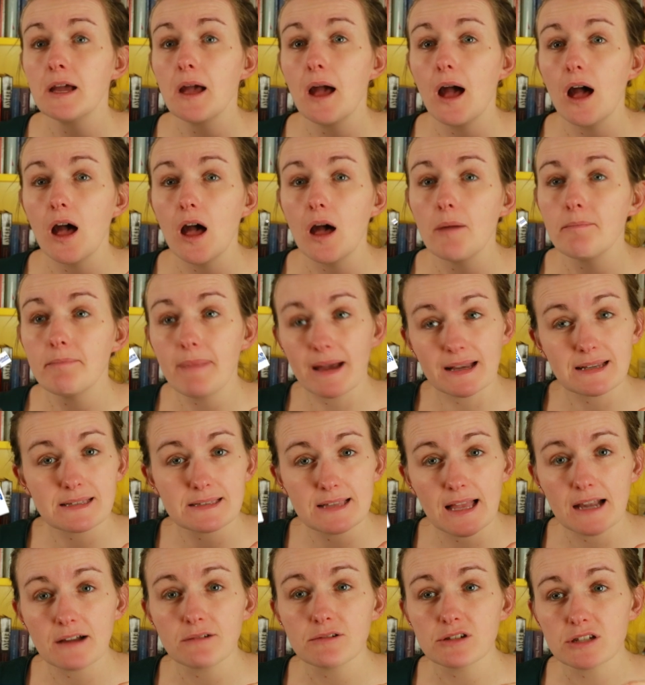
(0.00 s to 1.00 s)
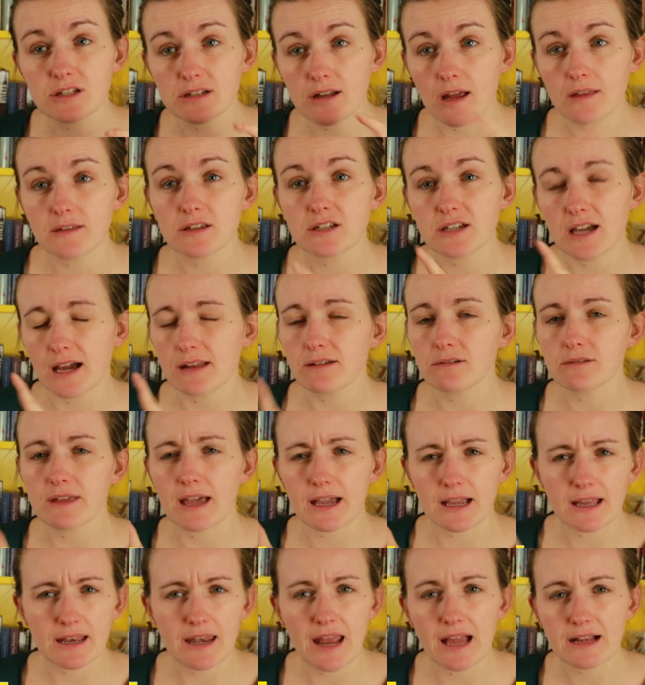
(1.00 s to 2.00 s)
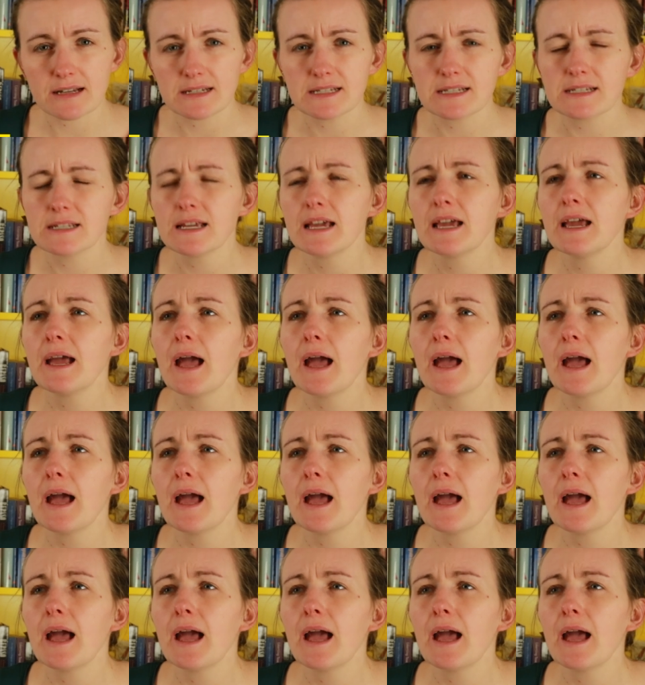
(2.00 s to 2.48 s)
uh, Manx Language, another channel, they're connected.